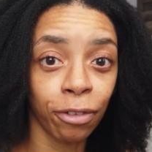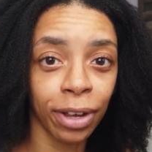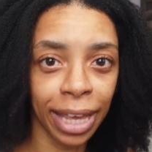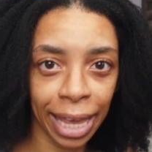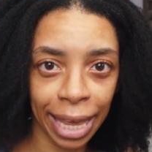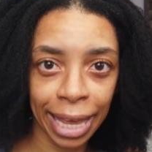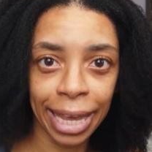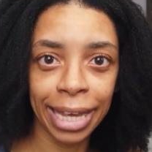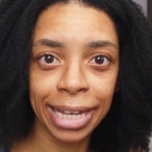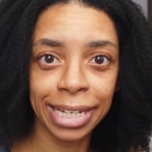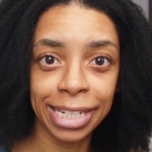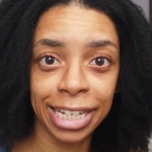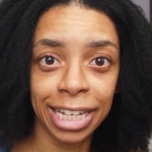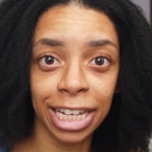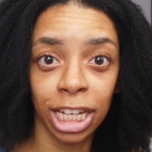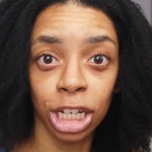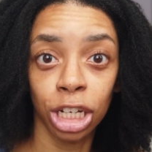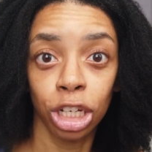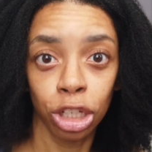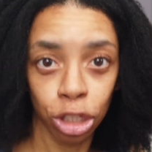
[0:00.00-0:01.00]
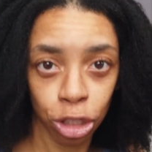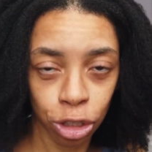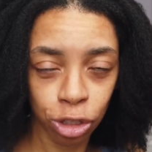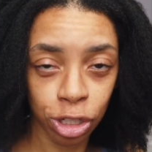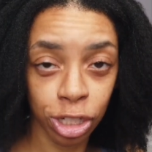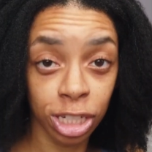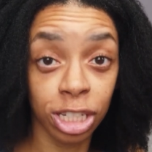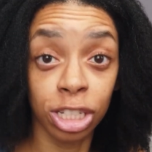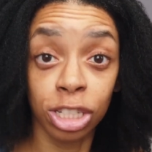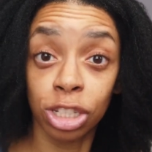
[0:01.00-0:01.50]
K18
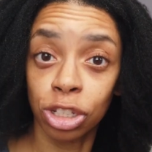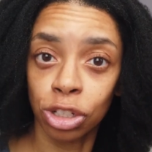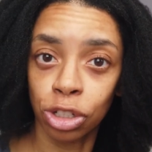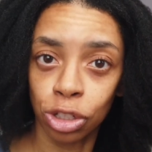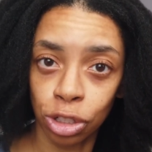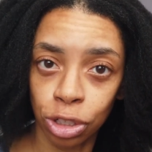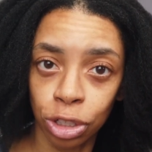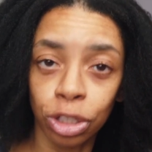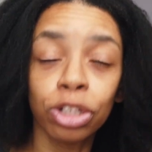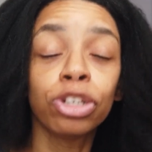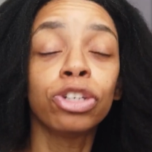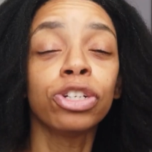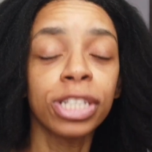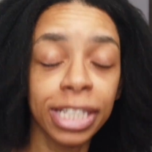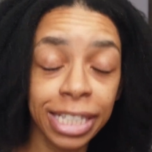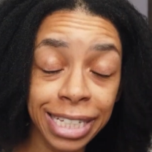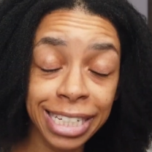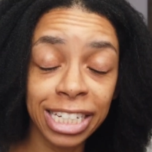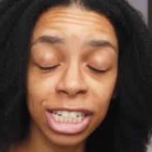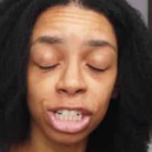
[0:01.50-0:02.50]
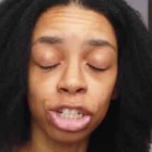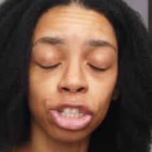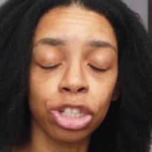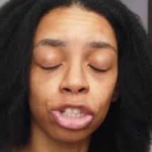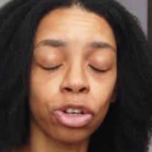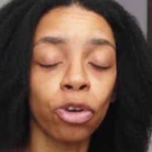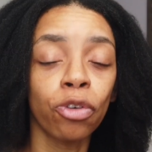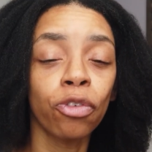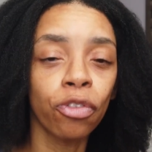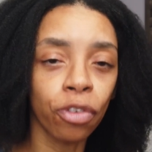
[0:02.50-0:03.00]
usage
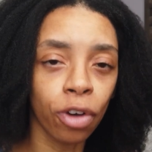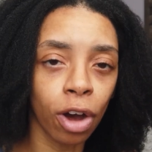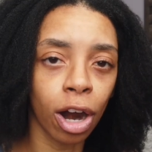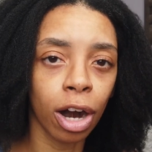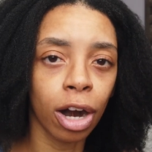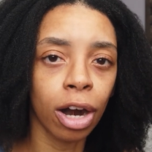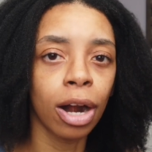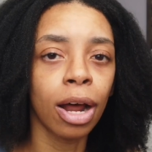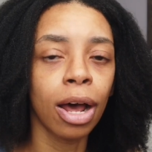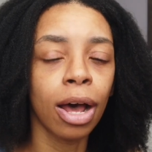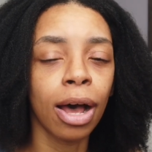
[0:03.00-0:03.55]
so far.